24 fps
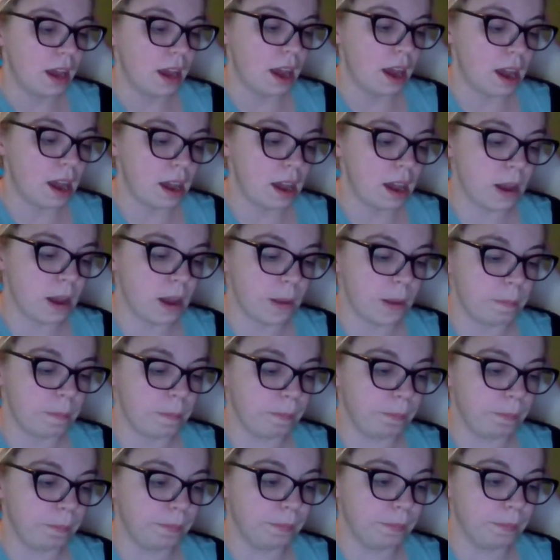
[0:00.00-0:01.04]

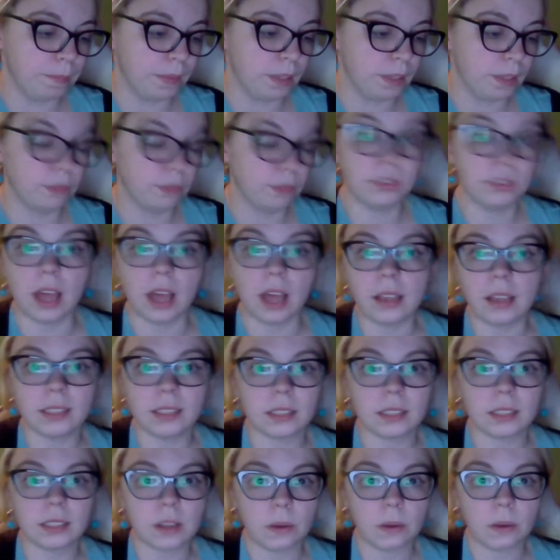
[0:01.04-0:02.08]
Fluxx
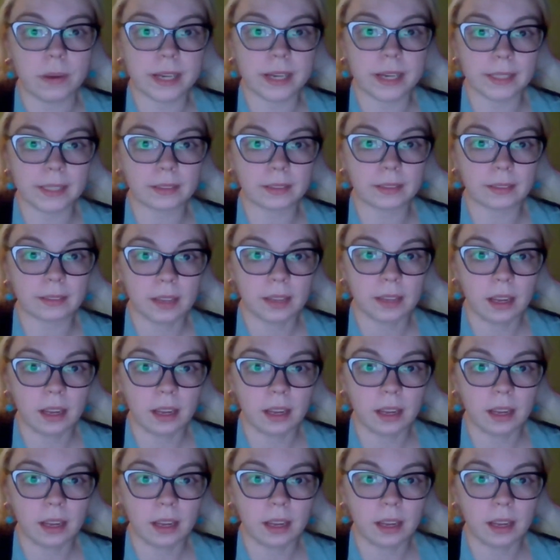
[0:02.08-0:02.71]
is always